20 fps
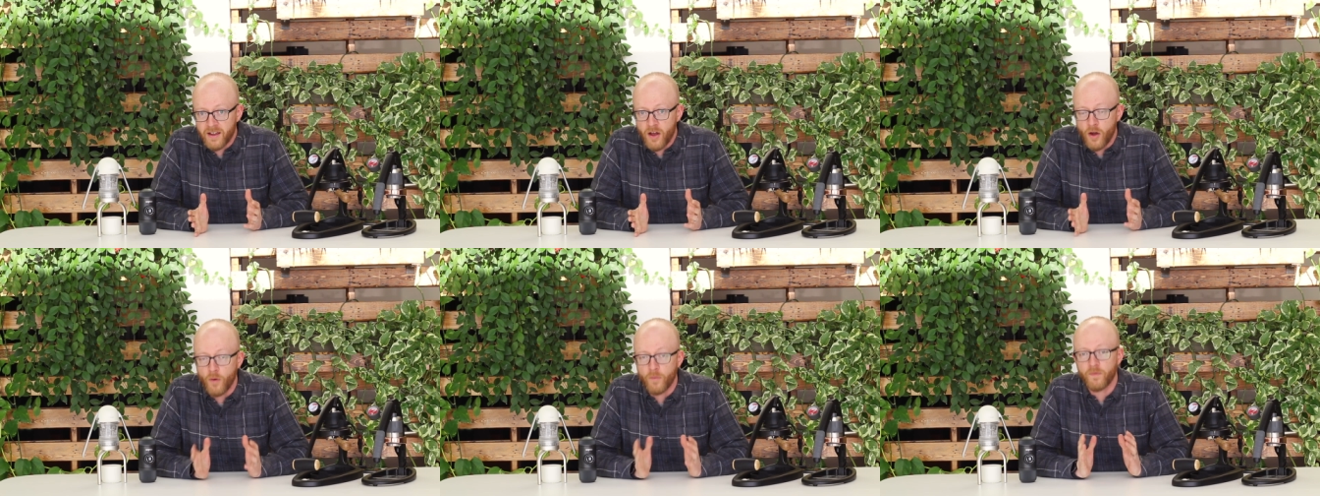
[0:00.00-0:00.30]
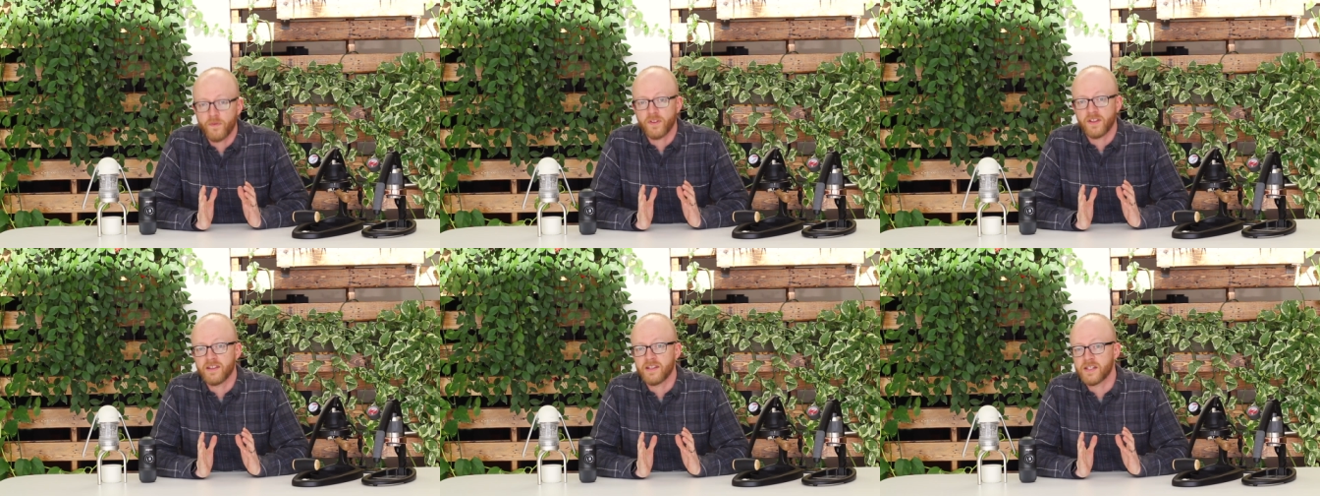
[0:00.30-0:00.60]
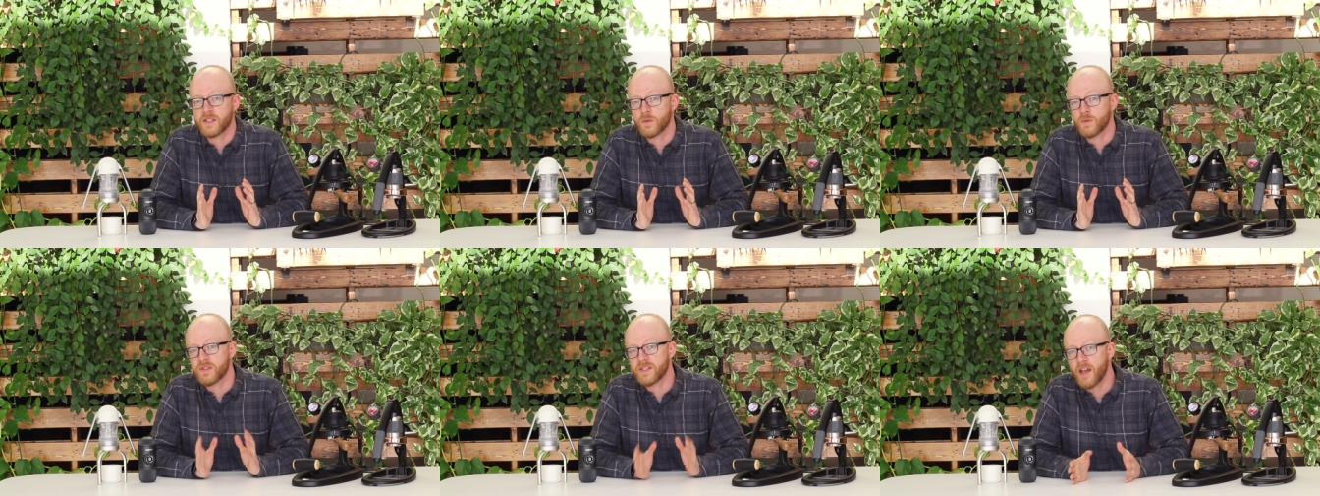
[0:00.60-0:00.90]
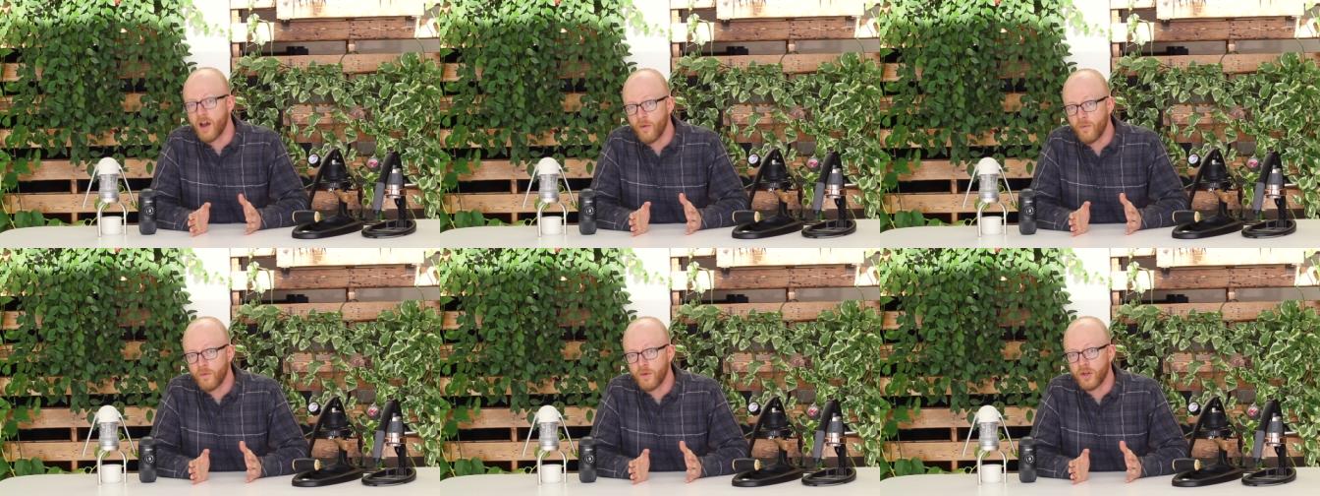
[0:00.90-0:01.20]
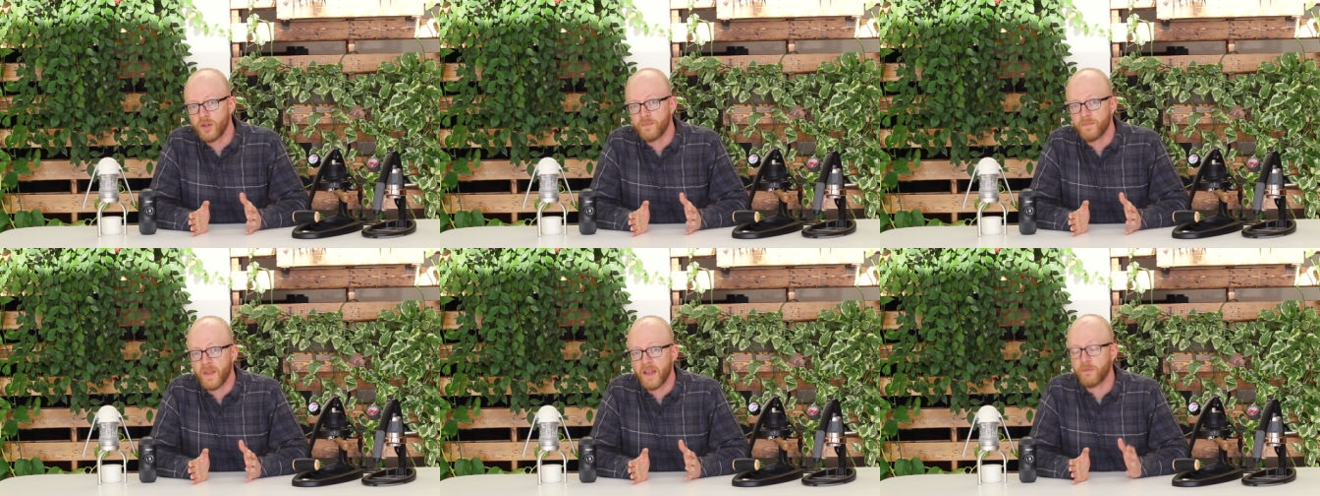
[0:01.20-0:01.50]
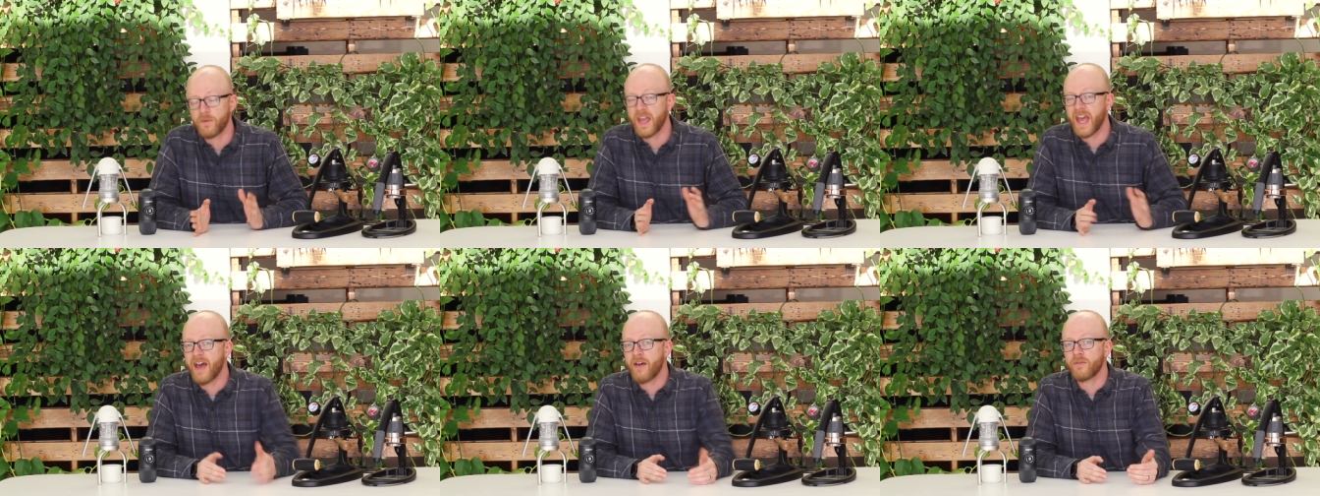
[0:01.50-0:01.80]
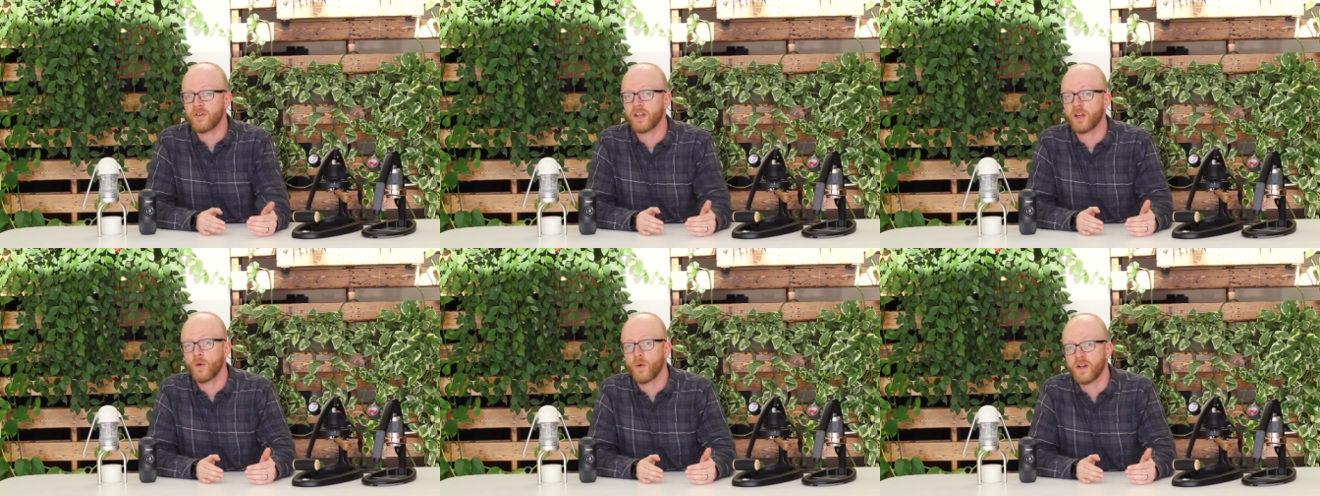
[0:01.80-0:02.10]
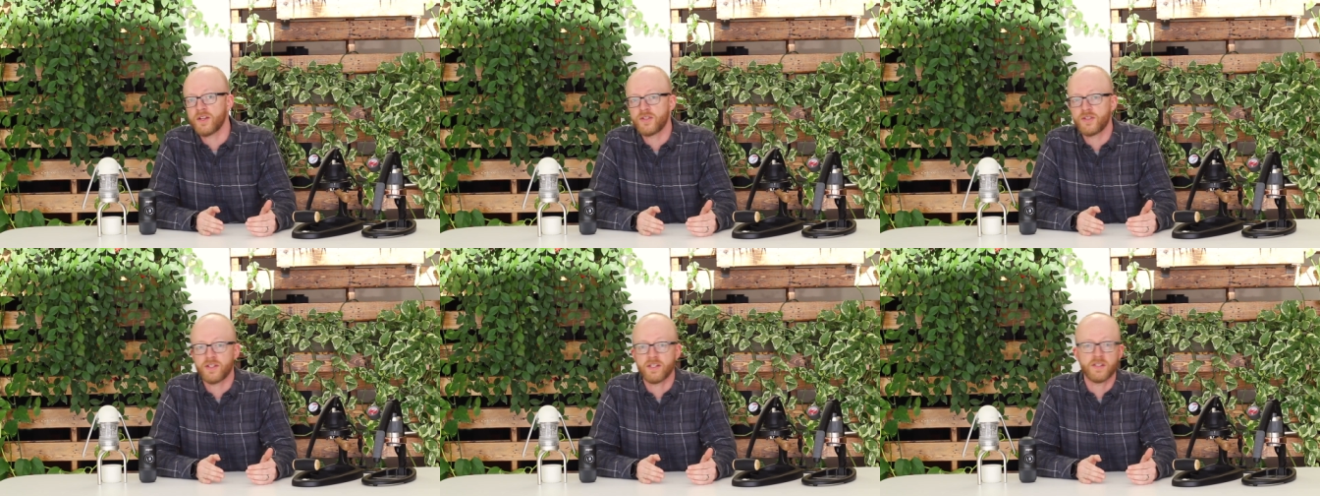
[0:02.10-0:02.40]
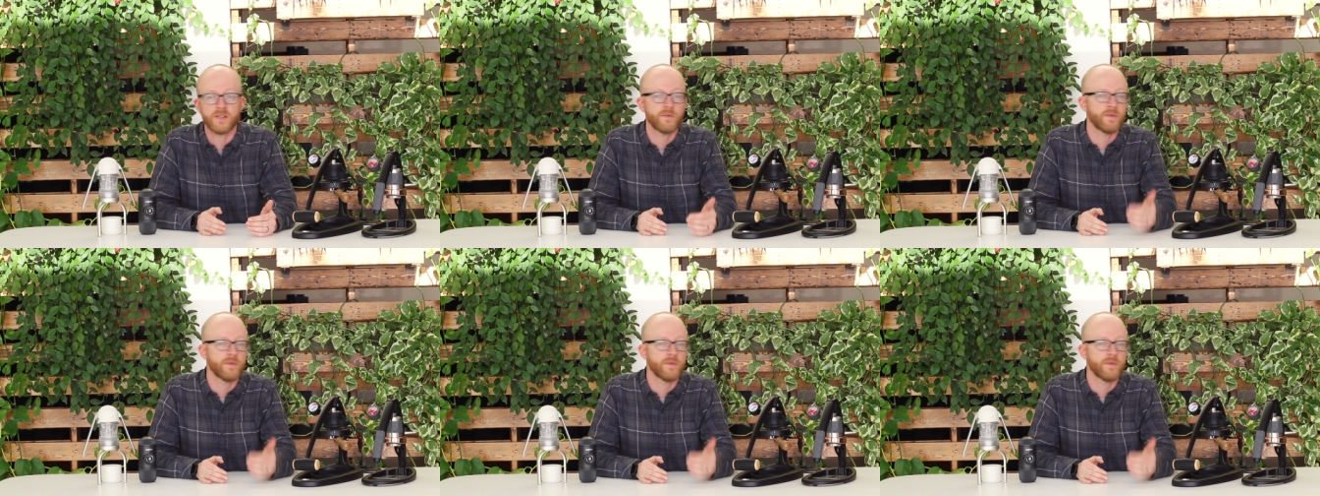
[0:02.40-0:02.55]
Hopefully this was helpful. If you have any questions,